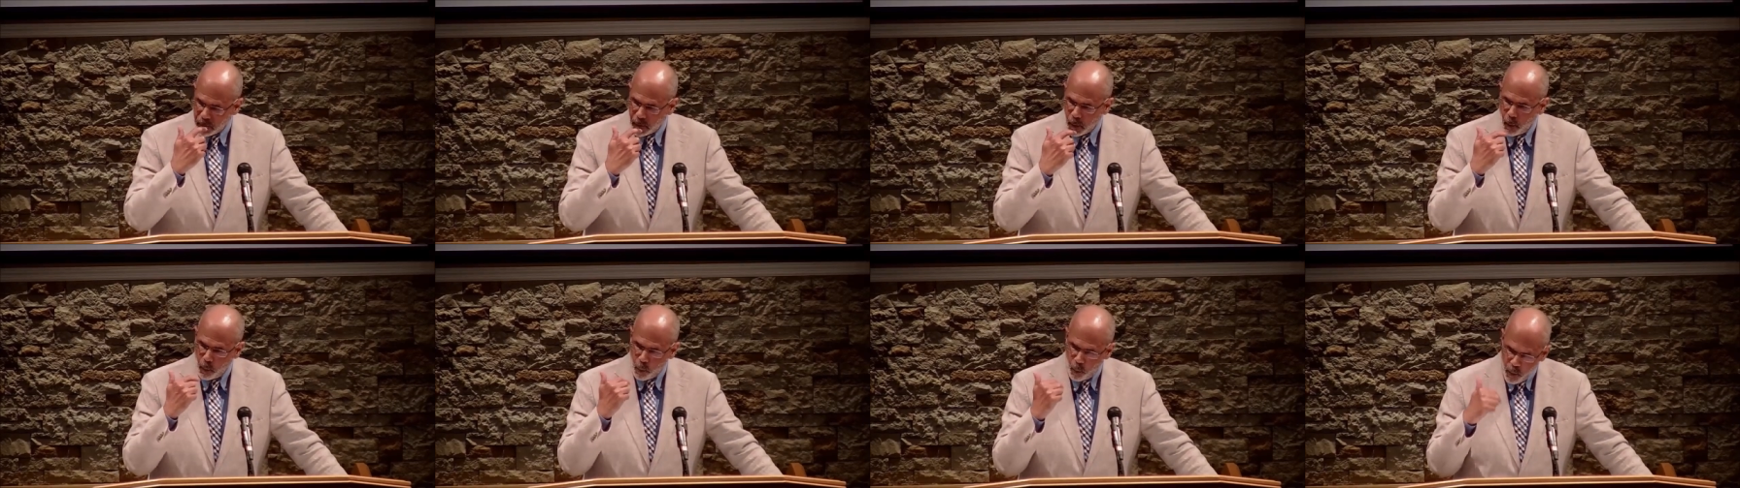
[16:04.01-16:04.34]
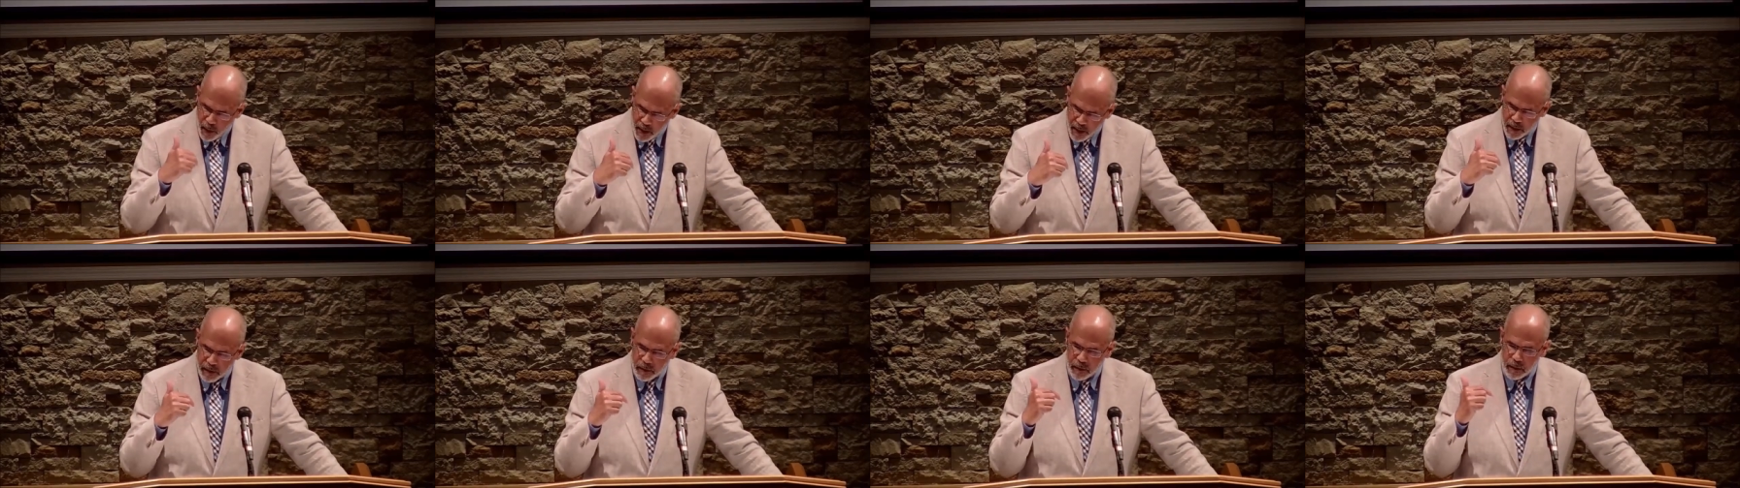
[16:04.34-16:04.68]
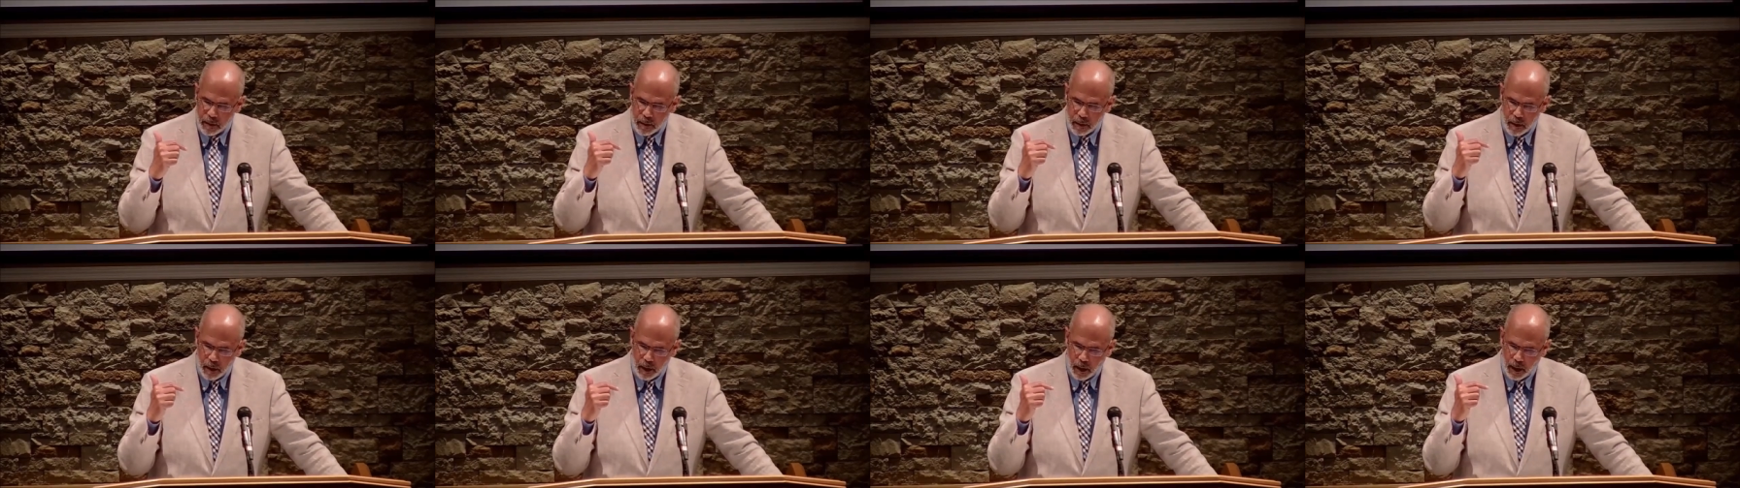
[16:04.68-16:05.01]
with
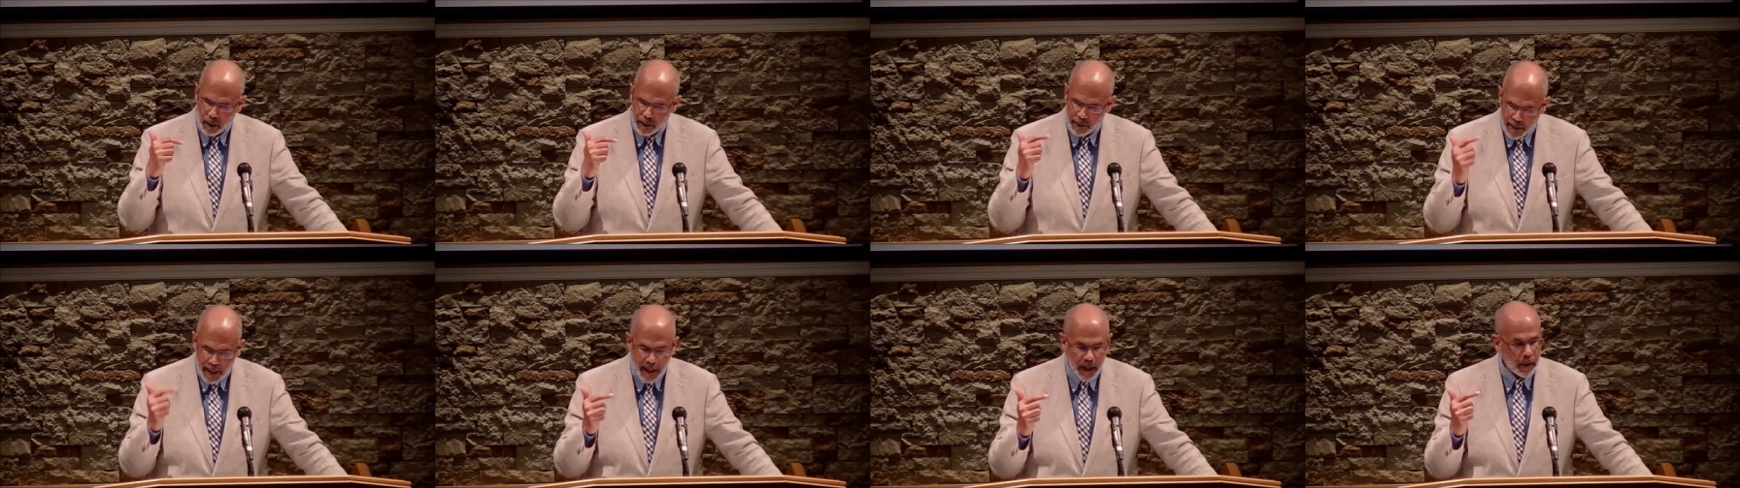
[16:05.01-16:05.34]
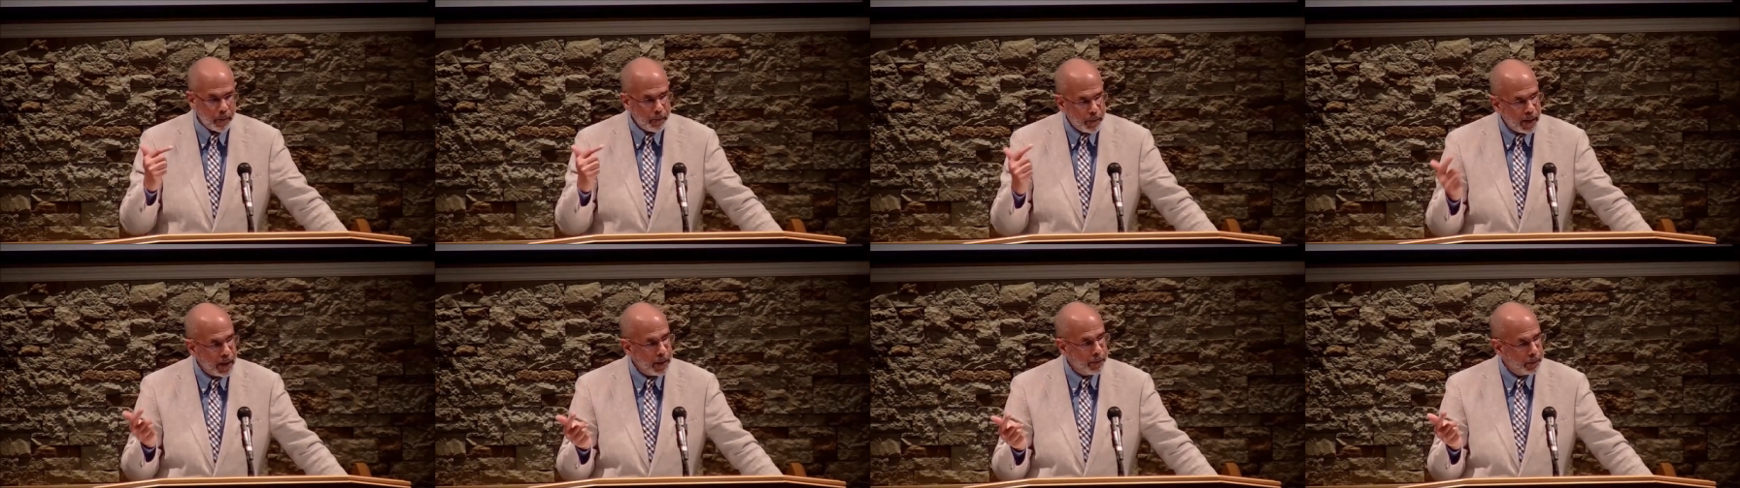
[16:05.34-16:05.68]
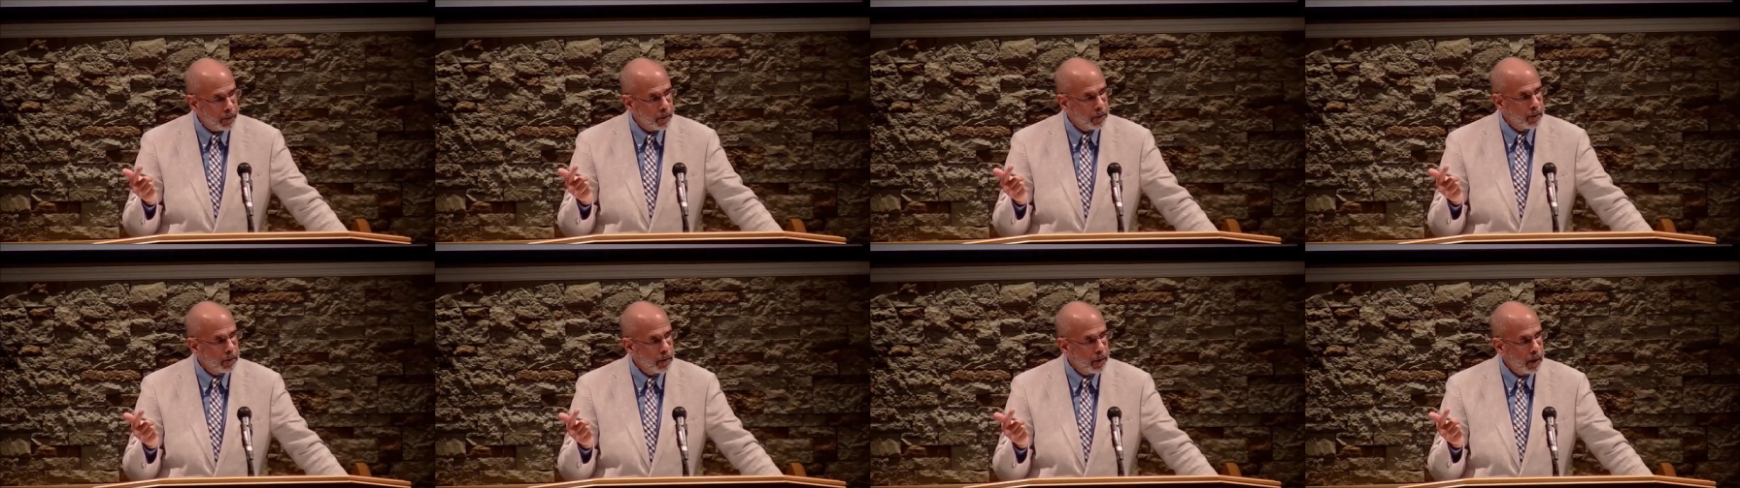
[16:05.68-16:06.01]
a lot of
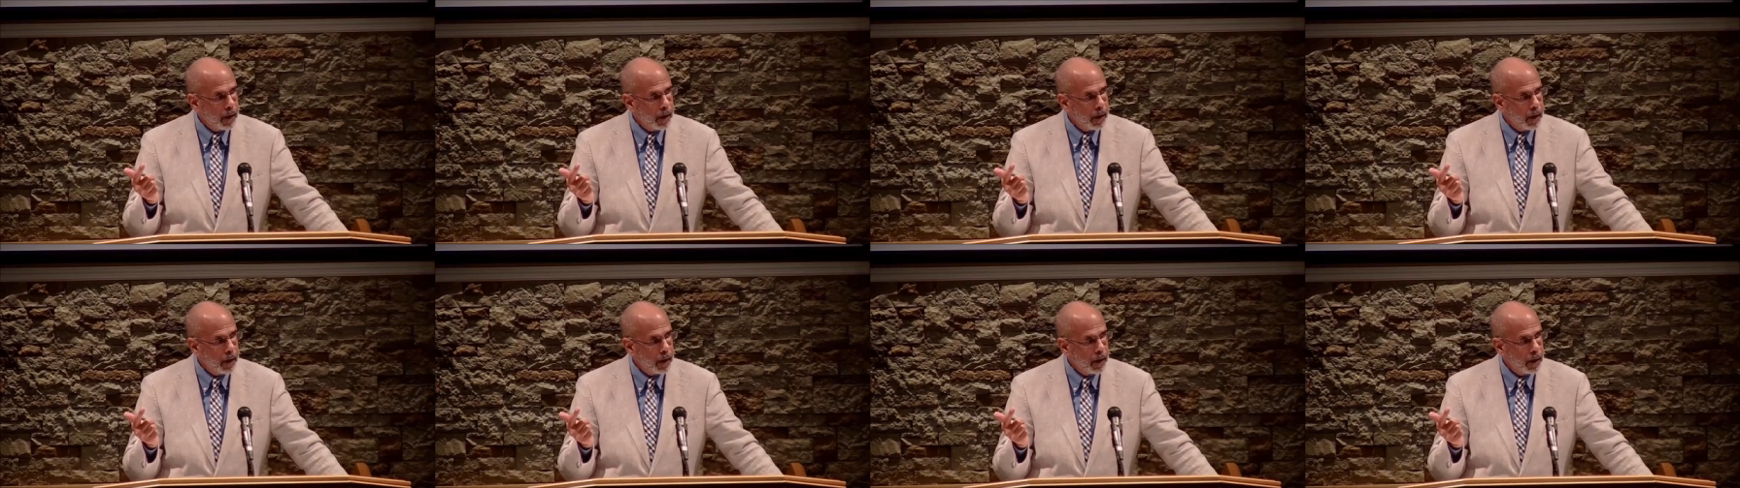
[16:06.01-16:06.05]
people.